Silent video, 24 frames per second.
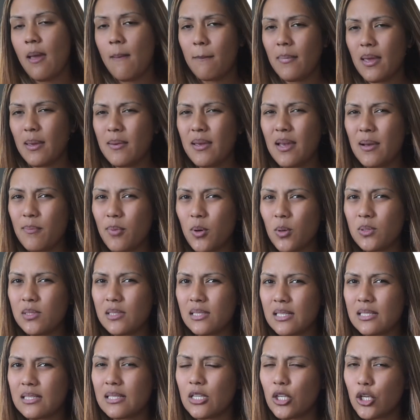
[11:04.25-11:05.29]
Maybe I'm
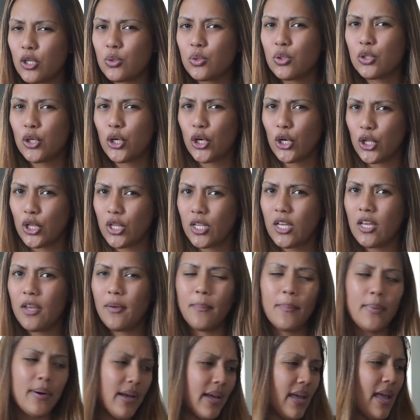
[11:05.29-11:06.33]
posting this a little too early,
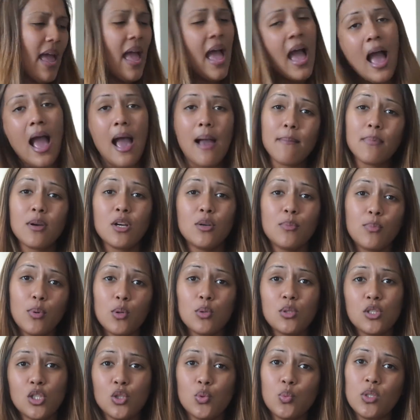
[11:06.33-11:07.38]
but I'm gonna
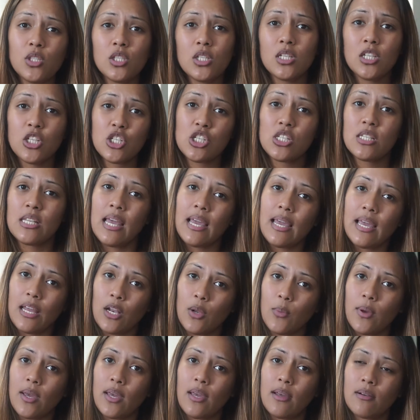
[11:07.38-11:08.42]
post this winterlicious tag
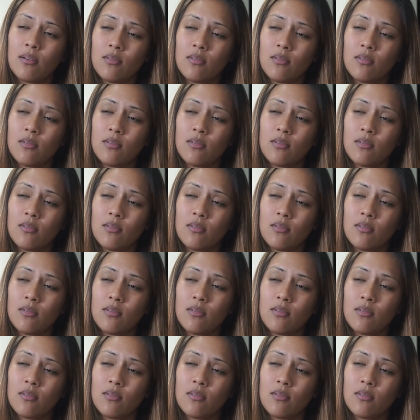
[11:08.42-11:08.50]
anyway.